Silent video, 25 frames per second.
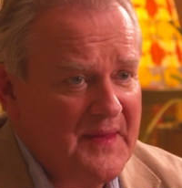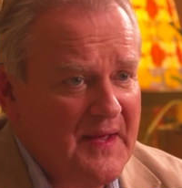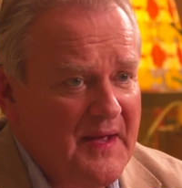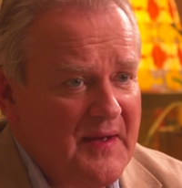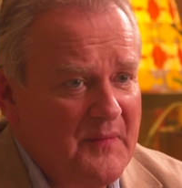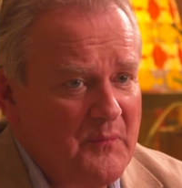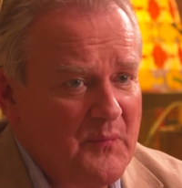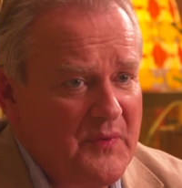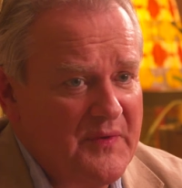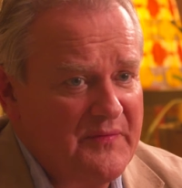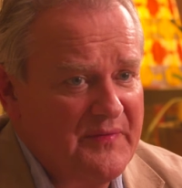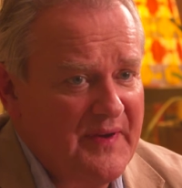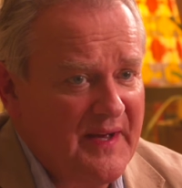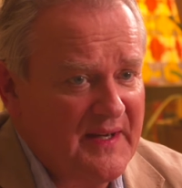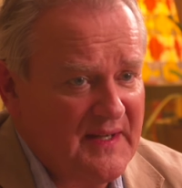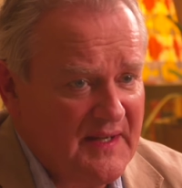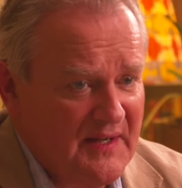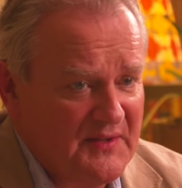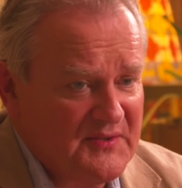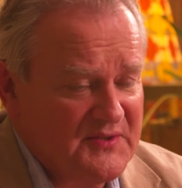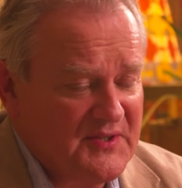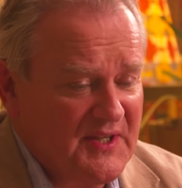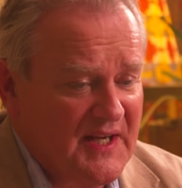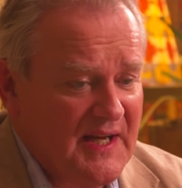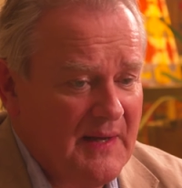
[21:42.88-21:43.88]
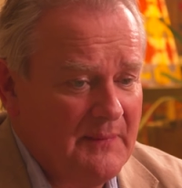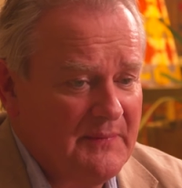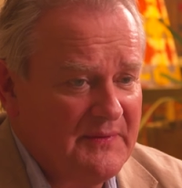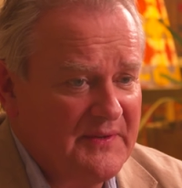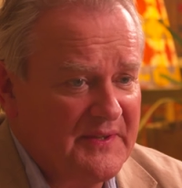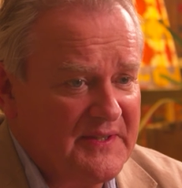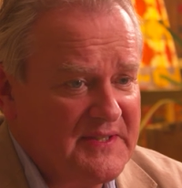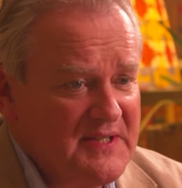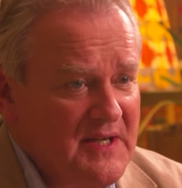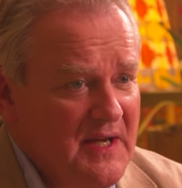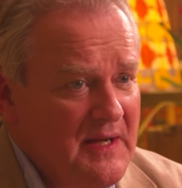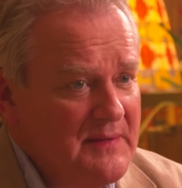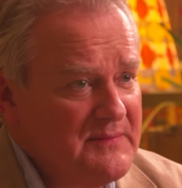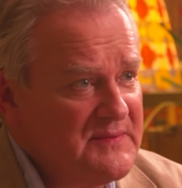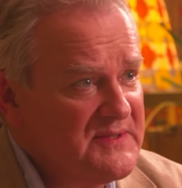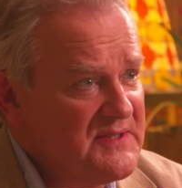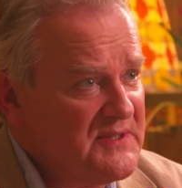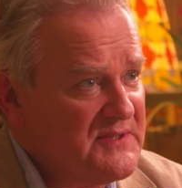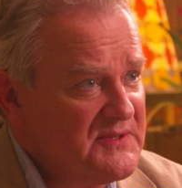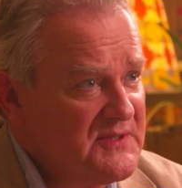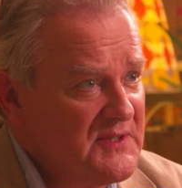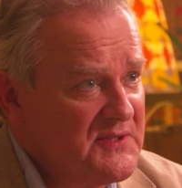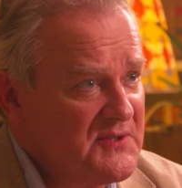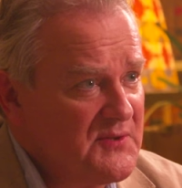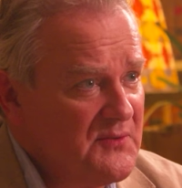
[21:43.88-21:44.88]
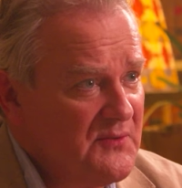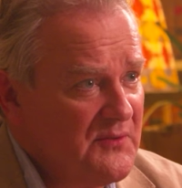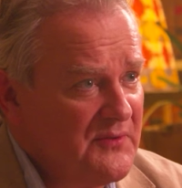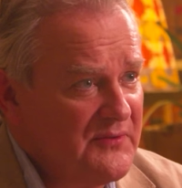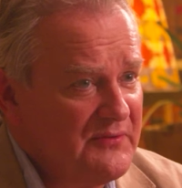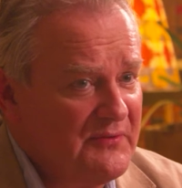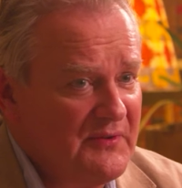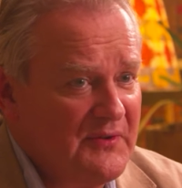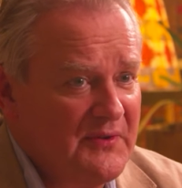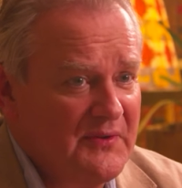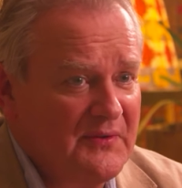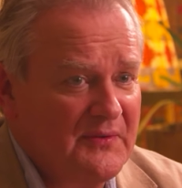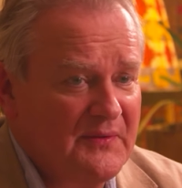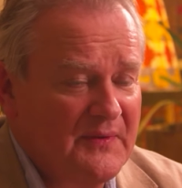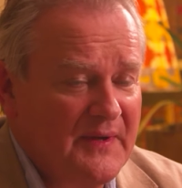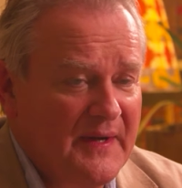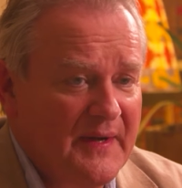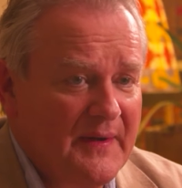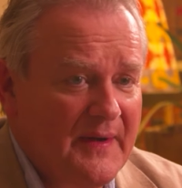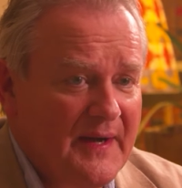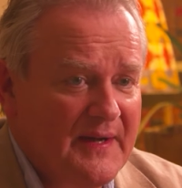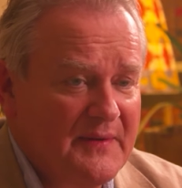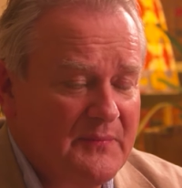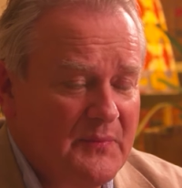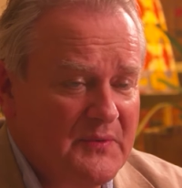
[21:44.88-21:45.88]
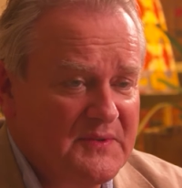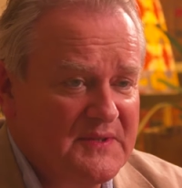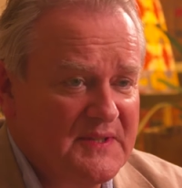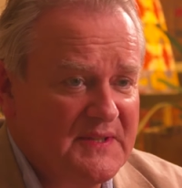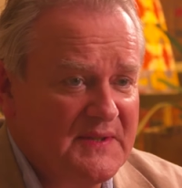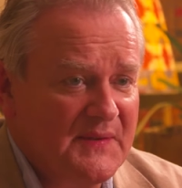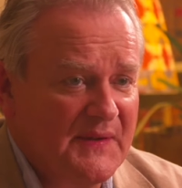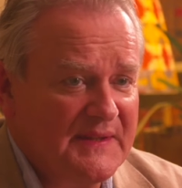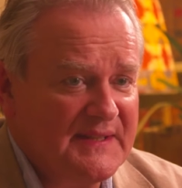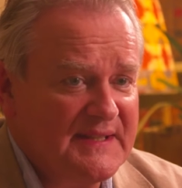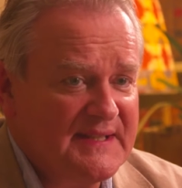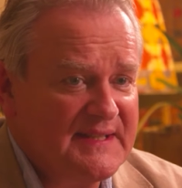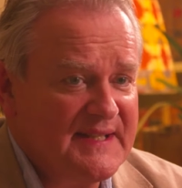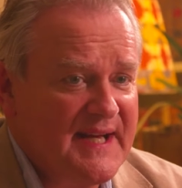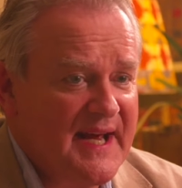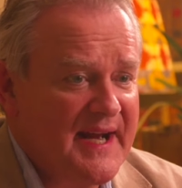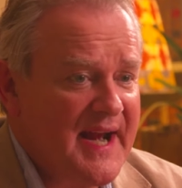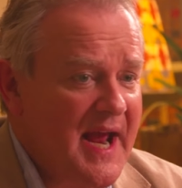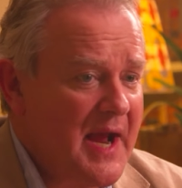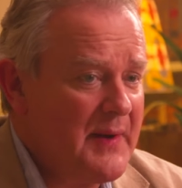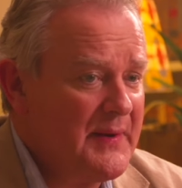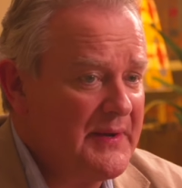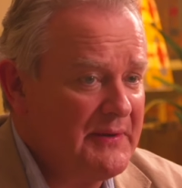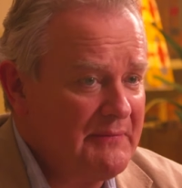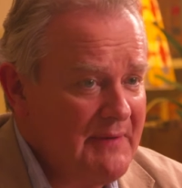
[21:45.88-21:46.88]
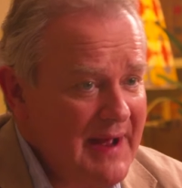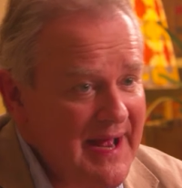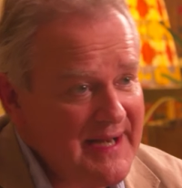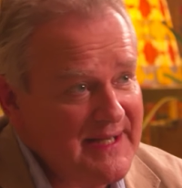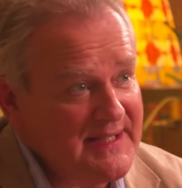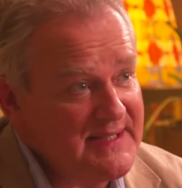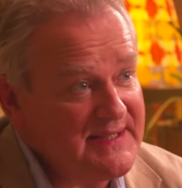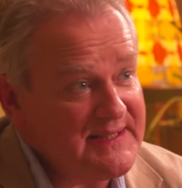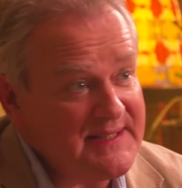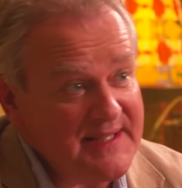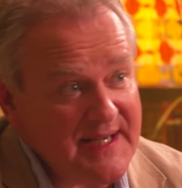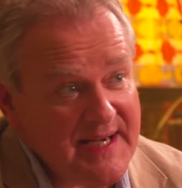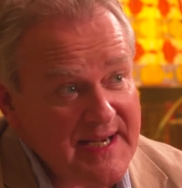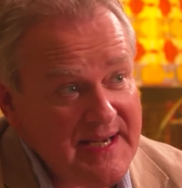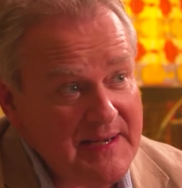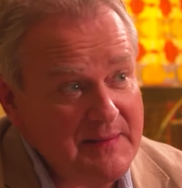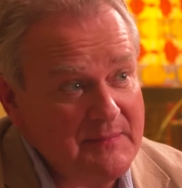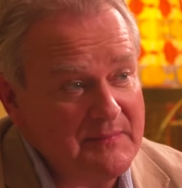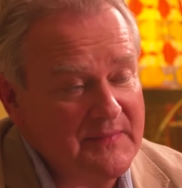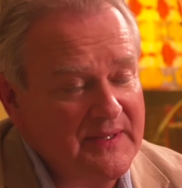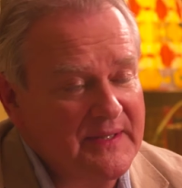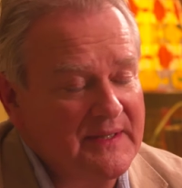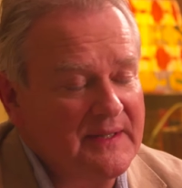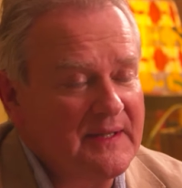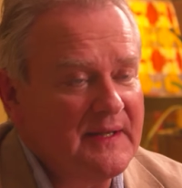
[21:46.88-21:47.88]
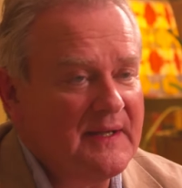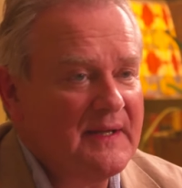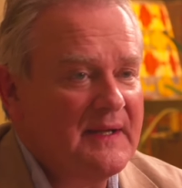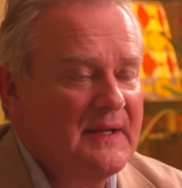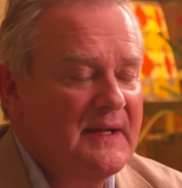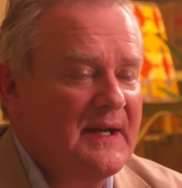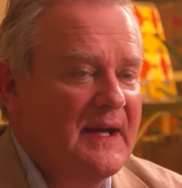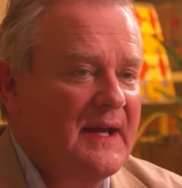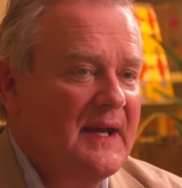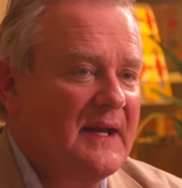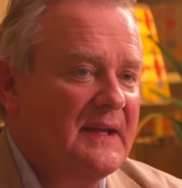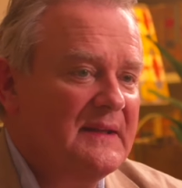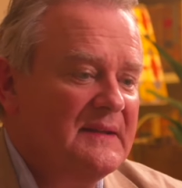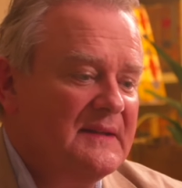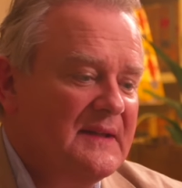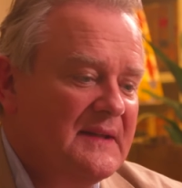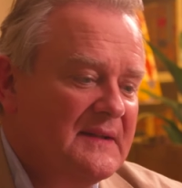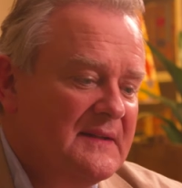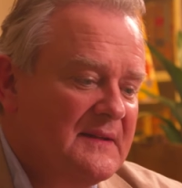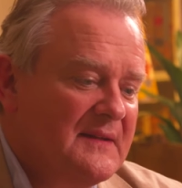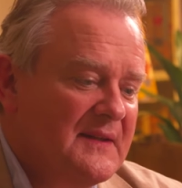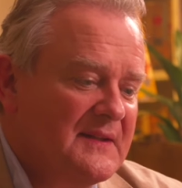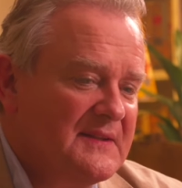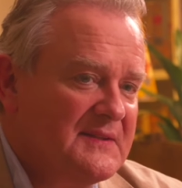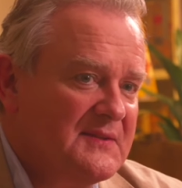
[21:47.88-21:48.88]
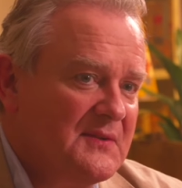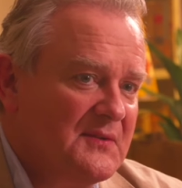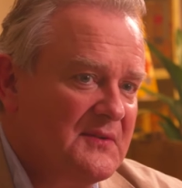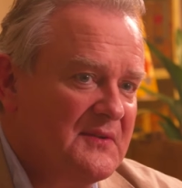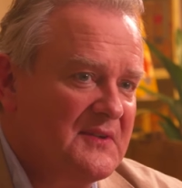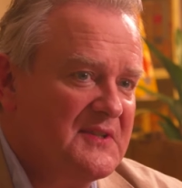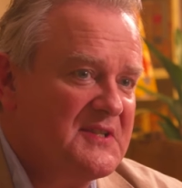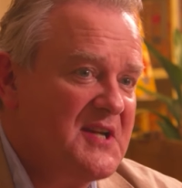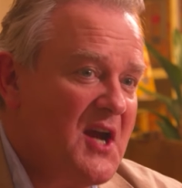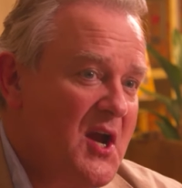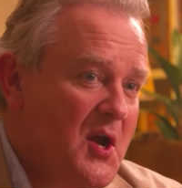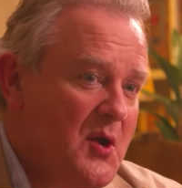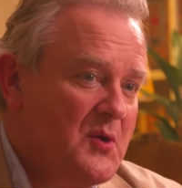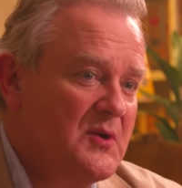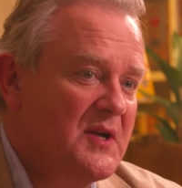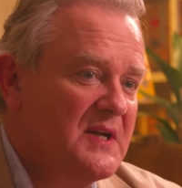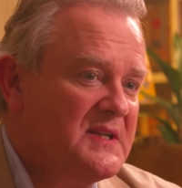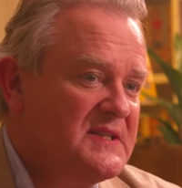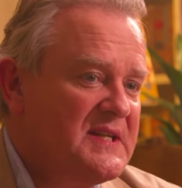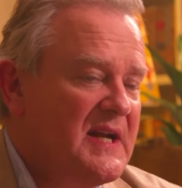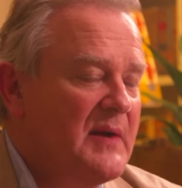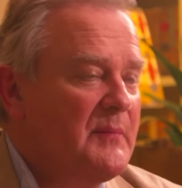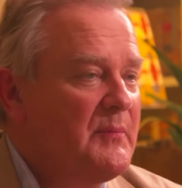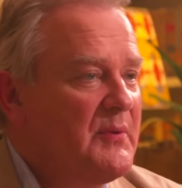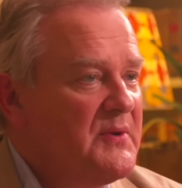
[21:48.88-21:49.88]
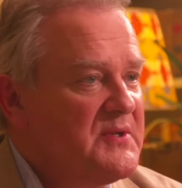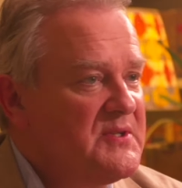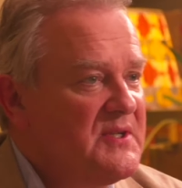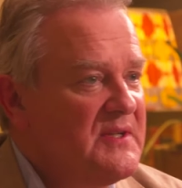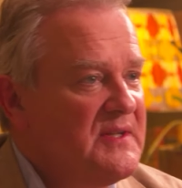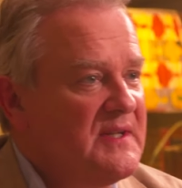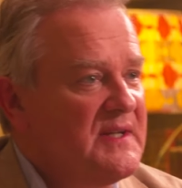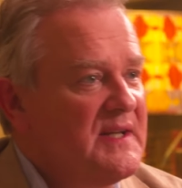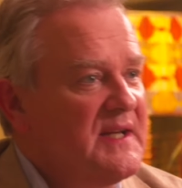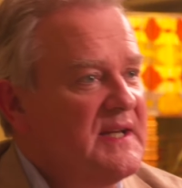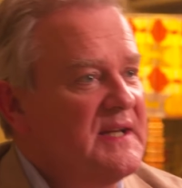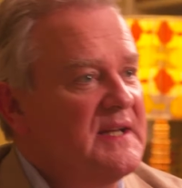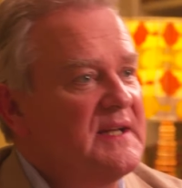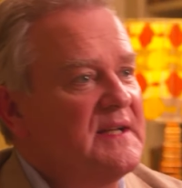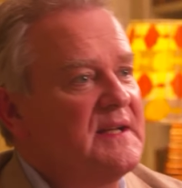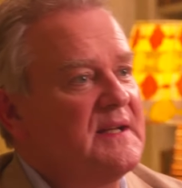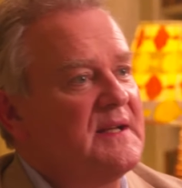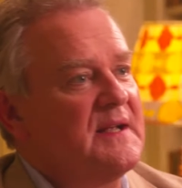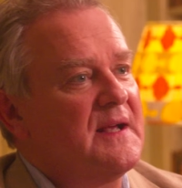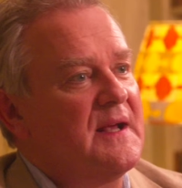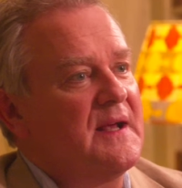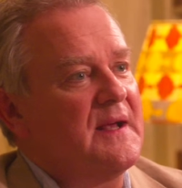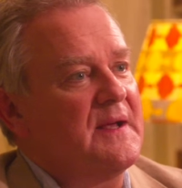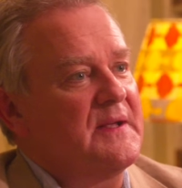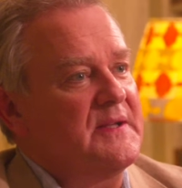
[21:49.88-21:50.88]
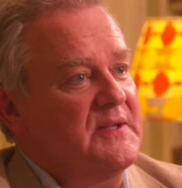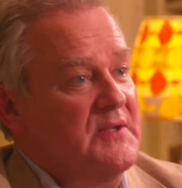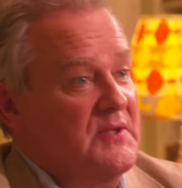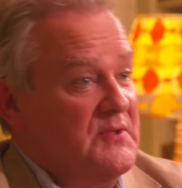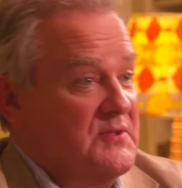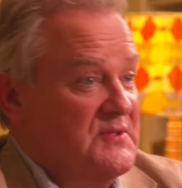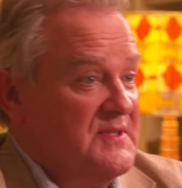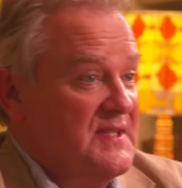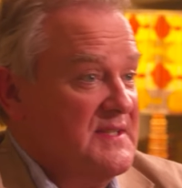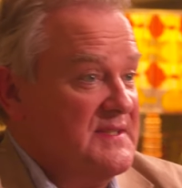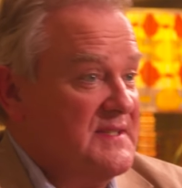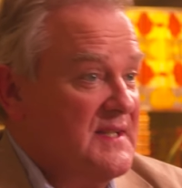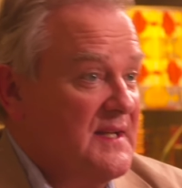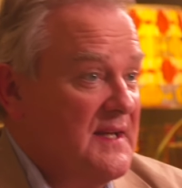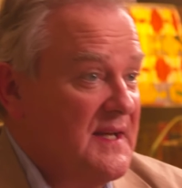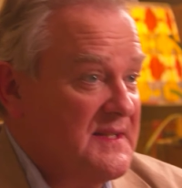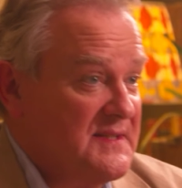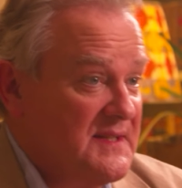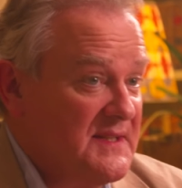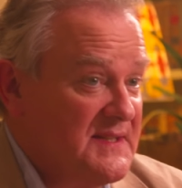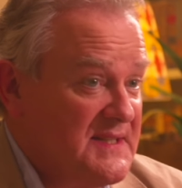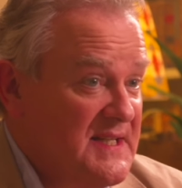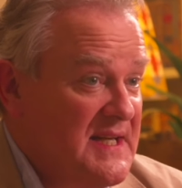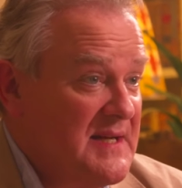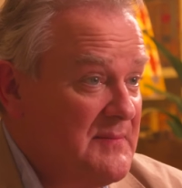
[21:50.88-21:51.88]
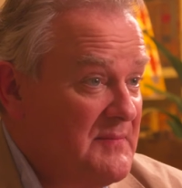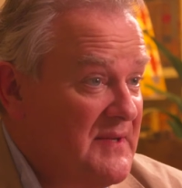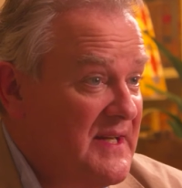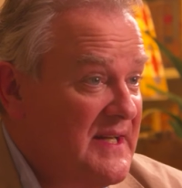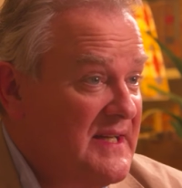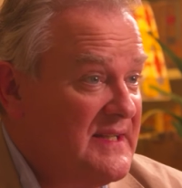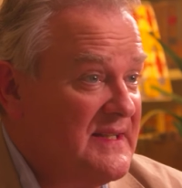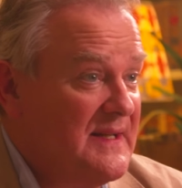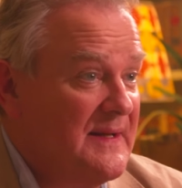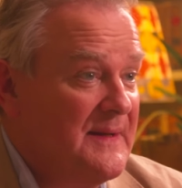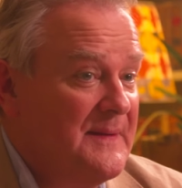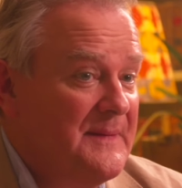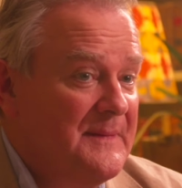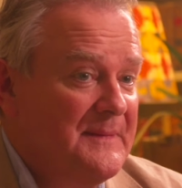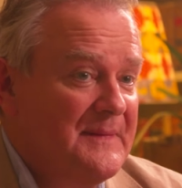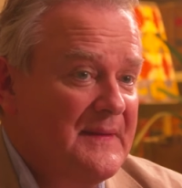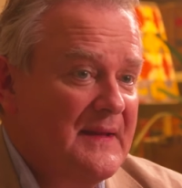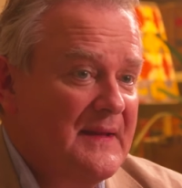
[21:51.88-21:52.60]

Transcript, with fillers: And we've had lunch a couple of times just to talk through, you know, I wanted to understand how he ran his team and, and the, the sort of tone and temperature that he uh, used as a, as a team leader.